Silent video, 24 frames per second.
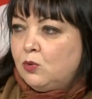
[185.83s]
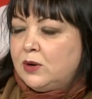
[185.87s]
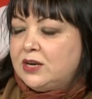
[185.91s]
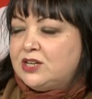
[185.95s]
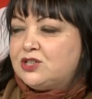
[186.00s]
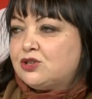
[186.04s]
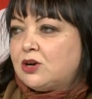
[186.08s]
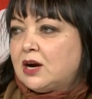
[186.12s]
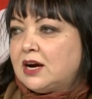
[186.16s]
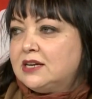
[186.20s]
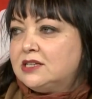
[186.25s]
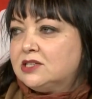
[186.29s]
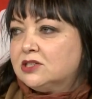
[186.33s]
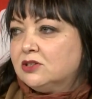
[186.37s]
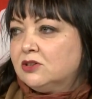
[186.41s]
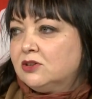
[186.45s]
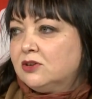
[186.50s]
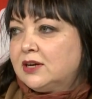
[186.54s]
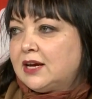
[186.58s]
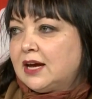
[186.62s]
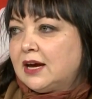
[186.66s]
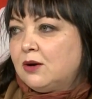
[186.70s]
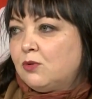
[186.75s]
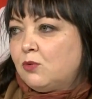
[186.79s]
We tried to
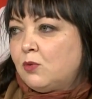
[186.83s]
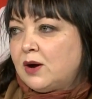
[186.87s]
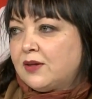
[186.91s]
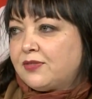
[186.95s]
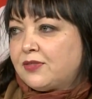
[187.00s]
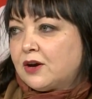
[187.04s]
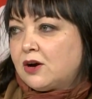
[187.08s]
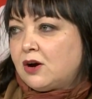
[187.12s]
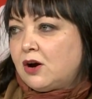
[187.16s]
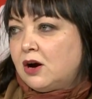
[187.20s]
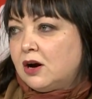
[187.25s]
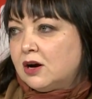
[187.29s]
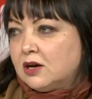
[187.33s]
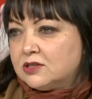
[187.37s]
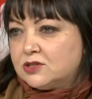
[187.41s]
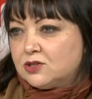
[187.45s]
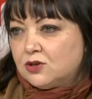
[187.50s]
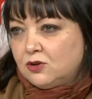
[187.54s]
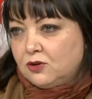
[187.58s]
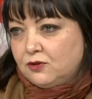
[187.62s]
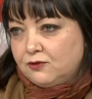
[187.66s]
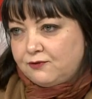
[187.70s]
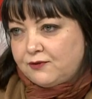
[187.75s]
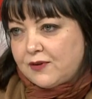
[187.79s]
look at what the
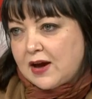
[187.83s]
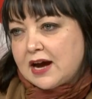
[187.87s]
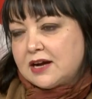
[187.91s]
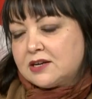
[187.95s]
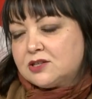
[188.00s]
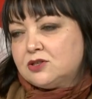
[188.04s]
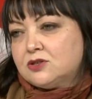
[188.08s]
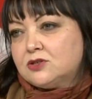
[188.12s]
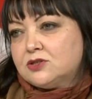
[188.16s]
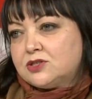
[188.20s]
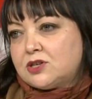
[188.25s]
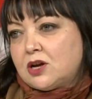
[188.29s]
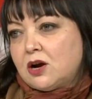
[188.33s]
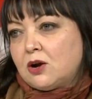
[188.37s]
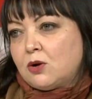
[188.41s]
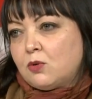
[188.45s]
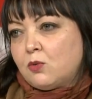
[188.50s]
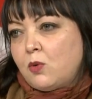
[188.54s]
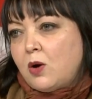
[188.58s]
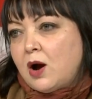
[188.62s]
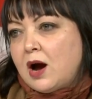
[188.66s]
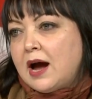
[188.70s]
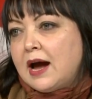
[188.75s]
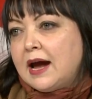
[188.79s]
causal factors
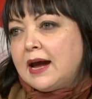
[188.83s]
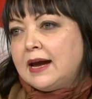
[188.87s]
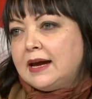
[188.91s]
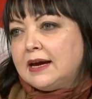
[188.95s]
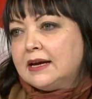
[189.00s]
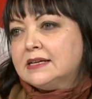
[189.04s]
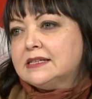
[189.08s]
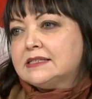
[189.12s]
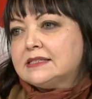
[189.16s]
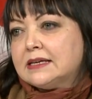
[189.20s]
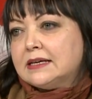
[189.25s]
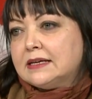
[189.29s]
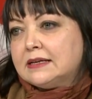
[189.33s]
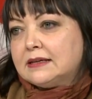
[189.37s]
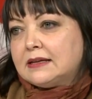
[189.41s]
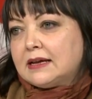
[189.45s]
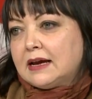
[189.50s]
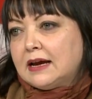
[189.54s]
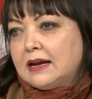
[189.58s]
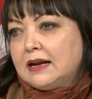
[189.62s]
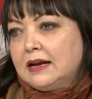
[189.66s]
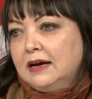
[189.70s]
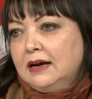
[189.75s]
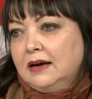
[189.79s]
are. Why is
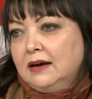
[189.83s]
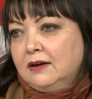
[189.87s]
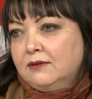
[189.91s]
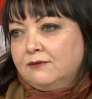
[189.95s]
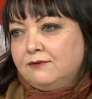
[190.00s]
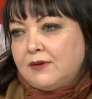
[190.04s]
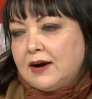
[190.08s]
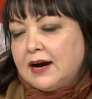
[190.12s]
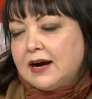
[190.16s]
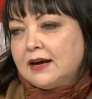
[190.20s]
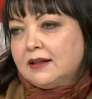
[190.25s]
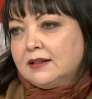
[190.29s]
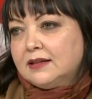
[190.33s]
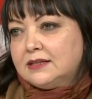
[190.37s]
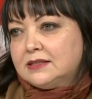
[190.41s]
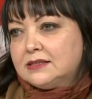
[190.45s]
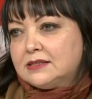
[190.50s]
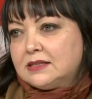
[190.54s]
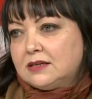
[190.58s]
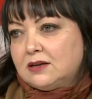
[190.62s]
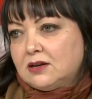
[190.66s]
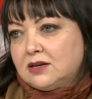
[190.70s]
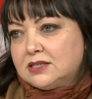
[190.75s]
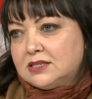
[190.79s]
it that
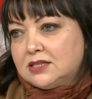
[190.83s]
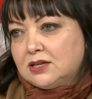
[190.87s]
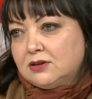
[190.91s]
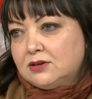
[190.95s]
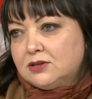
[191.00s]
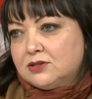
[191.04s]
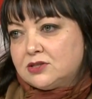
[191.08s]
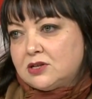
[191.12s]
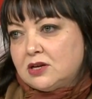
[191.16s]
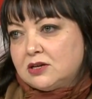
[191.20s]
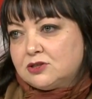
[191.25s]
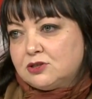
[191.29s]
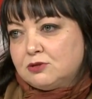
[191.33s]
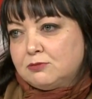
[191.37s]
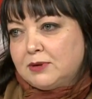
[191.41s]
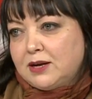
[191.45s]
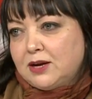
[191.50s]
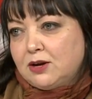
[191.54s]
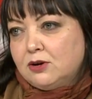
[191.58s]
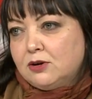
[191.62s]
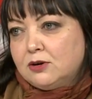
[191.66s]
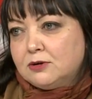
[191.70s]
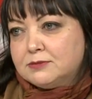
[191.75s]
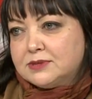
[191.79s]
violence in Ontario's
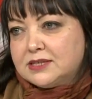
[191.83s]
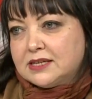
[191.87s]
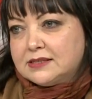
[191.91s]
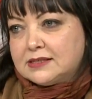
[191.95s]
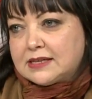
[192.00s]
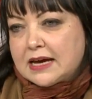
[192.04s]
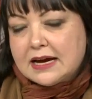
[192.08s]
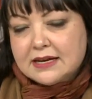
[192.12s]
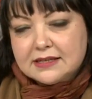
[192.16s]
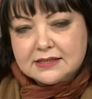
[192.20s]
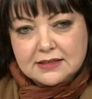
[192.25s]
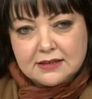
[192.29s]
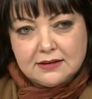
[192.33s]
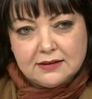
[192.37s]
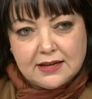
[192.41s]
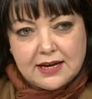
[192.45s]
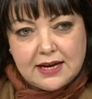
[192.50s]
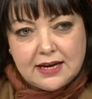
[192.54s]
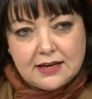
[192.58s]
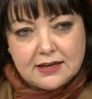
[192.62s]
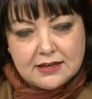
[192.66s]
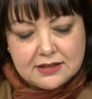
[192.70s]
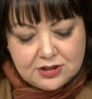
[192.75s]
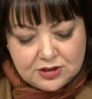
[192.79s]
long-term care homes has
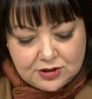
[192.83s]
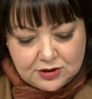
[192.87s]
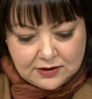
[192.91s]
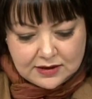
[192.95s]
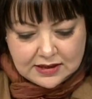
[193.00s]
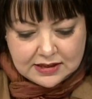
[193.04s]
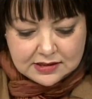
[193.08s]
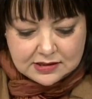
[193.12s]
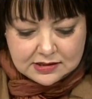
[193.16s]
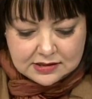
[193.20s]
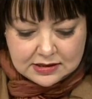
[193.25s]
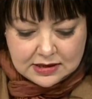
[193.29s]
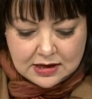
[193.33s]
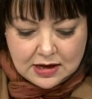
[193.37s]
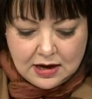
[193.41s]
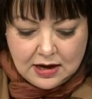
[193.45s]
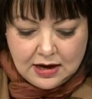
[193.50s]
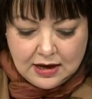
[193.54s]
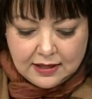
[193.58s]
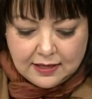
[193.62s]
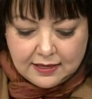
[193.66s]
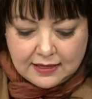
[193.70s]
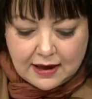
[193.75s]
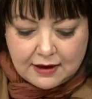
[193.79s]
escalated to this
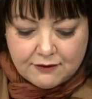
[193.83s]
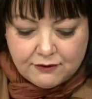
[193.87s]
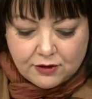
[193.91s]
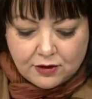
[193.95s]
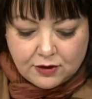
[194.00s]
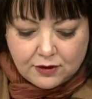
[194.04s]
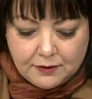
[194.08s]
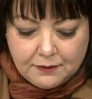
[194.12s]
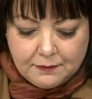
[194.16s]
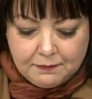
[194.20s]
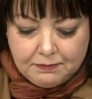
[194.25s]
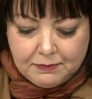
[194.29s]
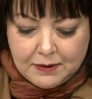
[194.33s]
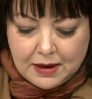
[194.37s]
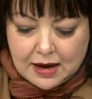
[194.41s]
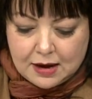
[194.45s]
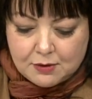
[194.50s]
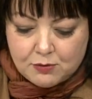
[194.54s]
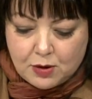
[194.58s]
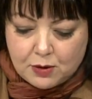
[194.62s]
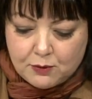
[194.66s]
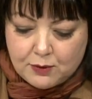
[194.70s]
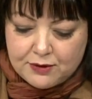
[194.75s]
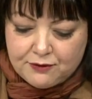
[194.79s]
level?
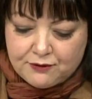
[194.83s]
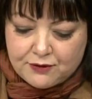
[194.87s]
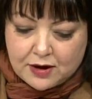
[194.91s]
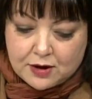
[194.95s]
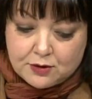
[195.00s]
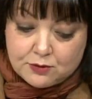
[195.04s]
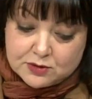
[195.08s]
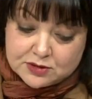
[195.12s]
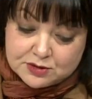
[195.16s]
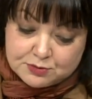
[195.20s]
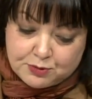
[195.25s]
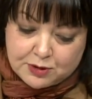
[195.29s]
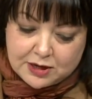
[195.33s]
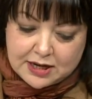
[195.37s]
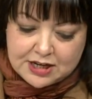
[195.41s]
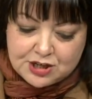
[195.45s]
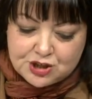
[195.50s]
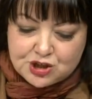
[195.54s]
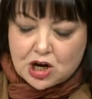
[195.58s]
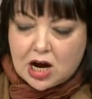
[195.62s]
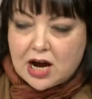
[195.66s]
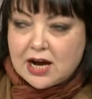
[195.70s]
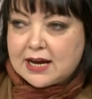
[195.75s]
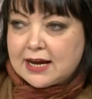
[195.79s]
And what we found was
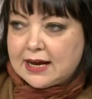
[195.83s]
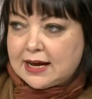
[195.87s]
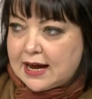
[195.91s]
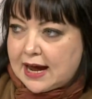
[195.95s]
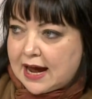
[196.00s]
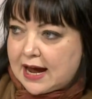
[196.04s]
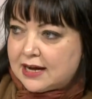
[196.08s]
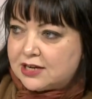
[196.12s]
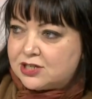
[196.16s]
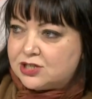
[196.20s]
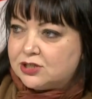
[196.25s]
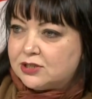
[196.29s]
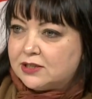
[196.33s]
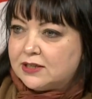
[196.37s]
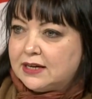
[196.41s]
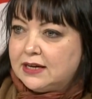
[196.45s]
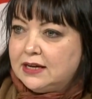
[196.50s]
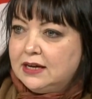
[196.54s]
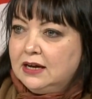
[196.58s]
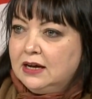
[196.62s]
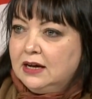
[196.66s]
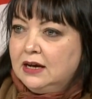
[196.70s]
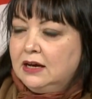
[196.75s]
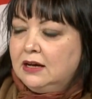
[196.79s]
pretty shocking,
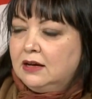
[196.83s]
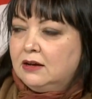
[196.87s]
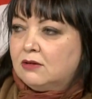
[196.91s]
actually.